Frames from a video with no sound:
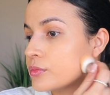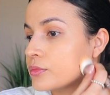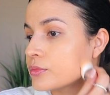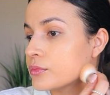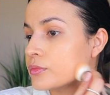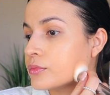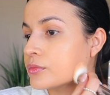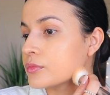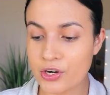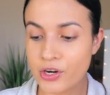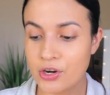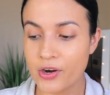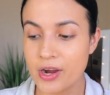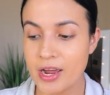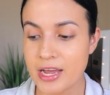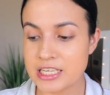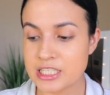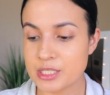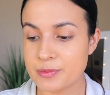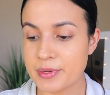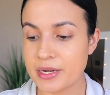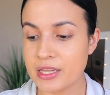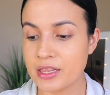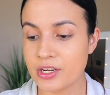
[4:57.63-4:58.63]
Your girl
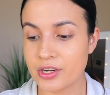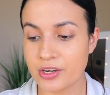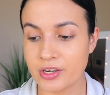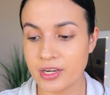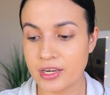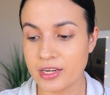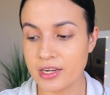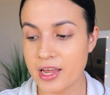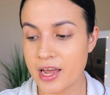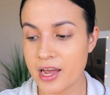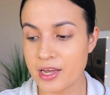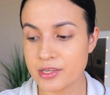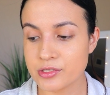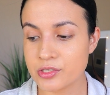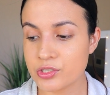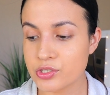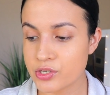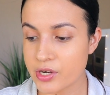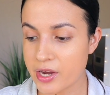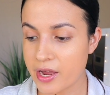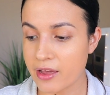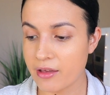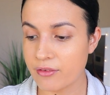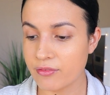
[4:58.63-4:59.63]
has been learning how to
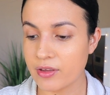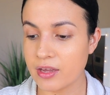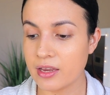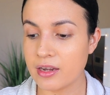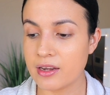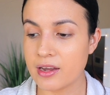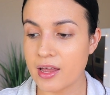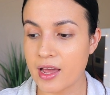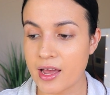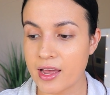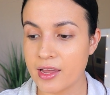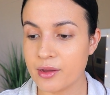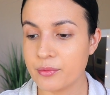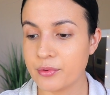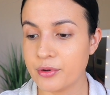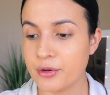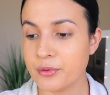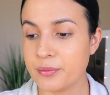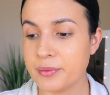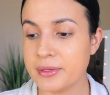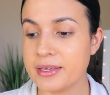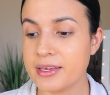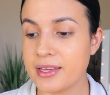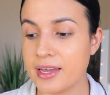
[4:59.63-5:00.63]
drive and I will
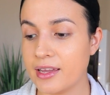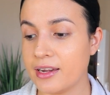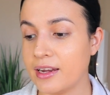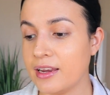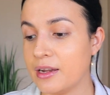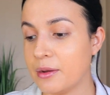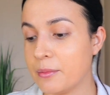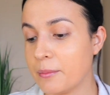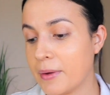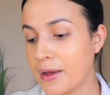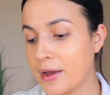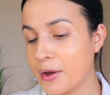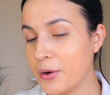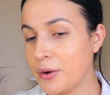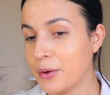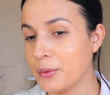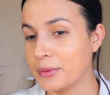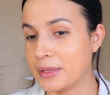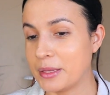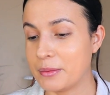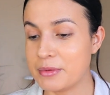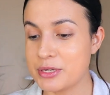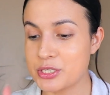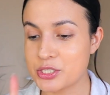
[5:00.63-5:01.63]
be getting my, oh,
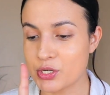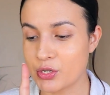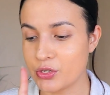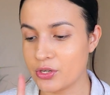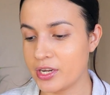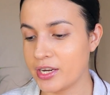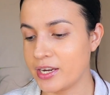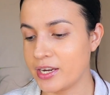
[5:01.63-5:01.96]
let me show you